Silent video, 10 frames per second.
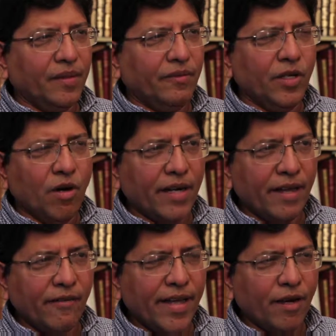We are not
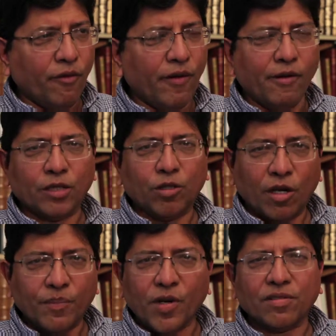aware of our
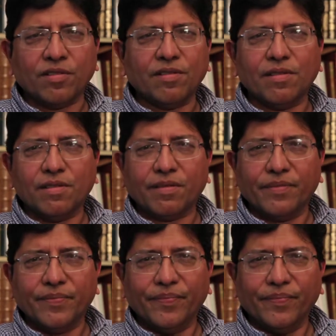thought processes.
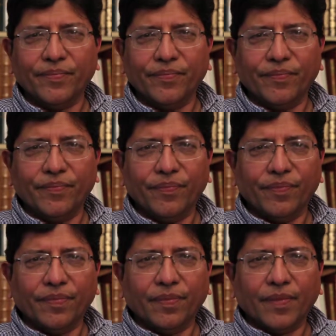
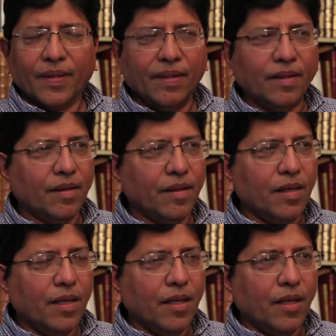
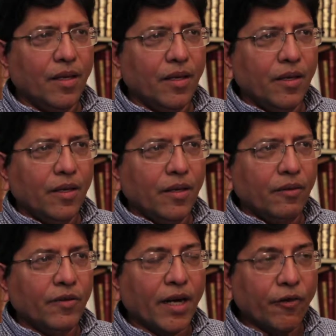
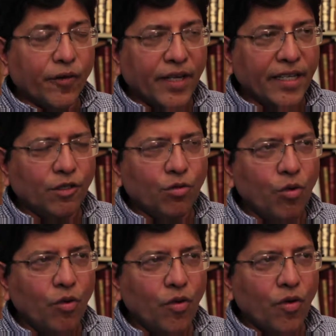We are afraid
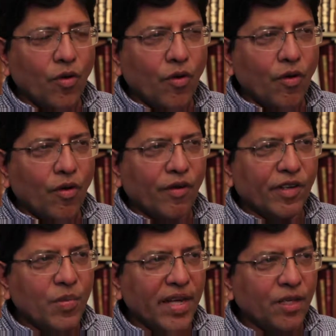to
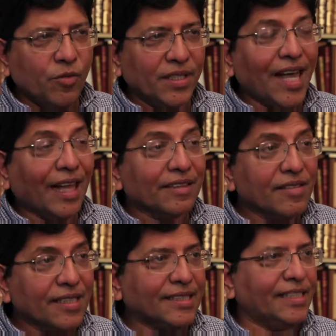remain with
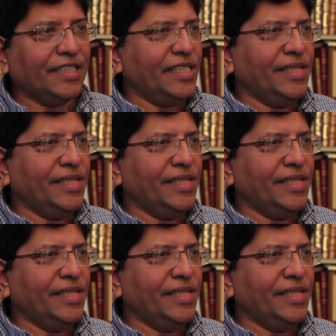uncertainty,